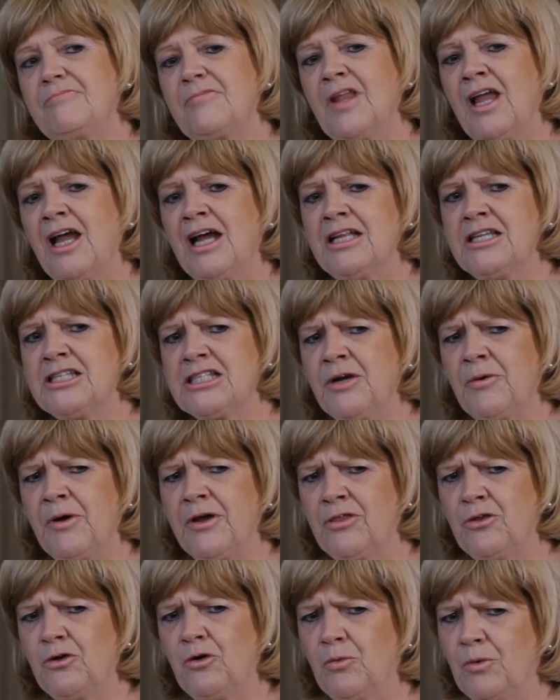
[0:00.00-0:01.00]
And so I
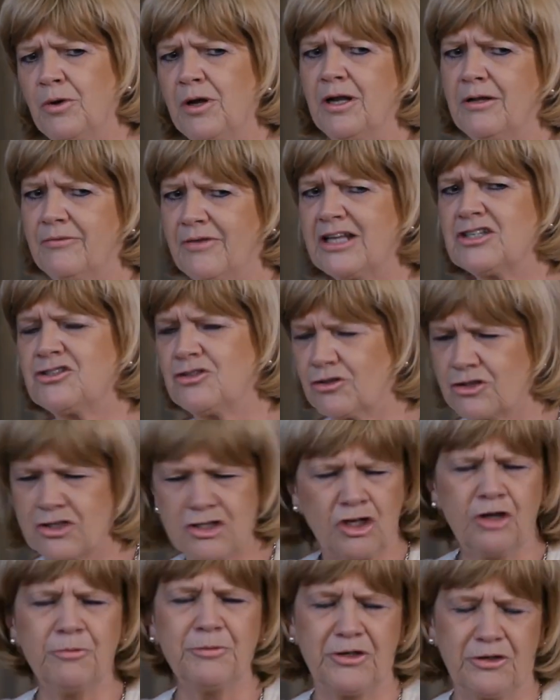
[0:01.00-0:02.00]
thought, well, that's not going to
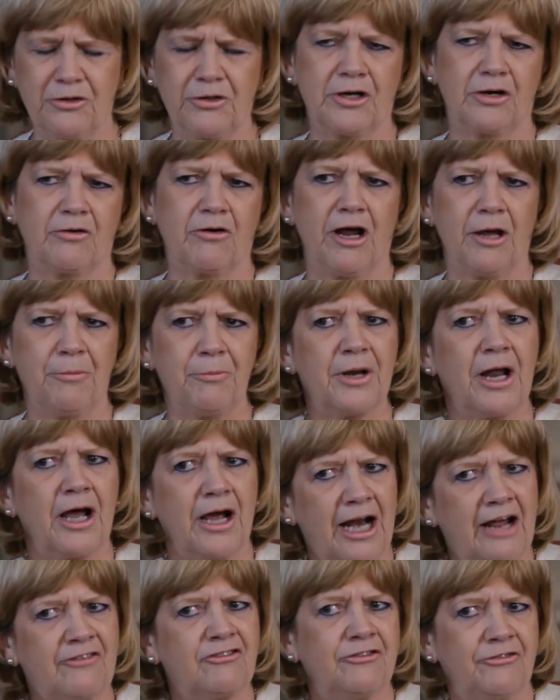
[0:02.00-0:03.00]
stop me doing crime, but I'm going
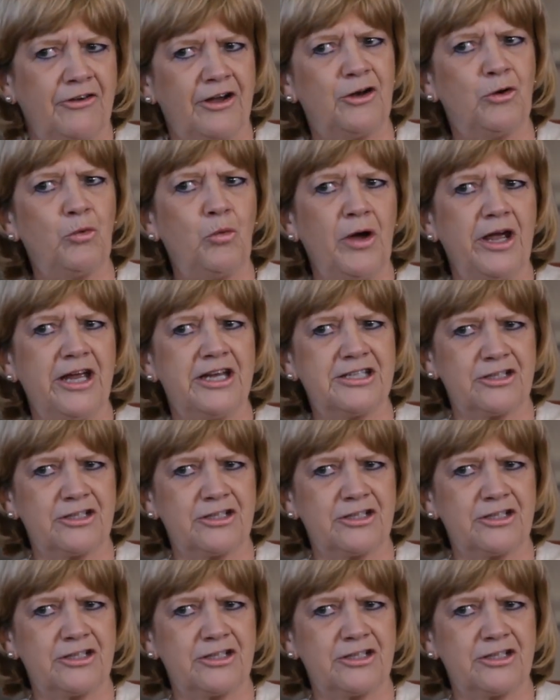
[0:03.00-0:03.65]
to have to find a way to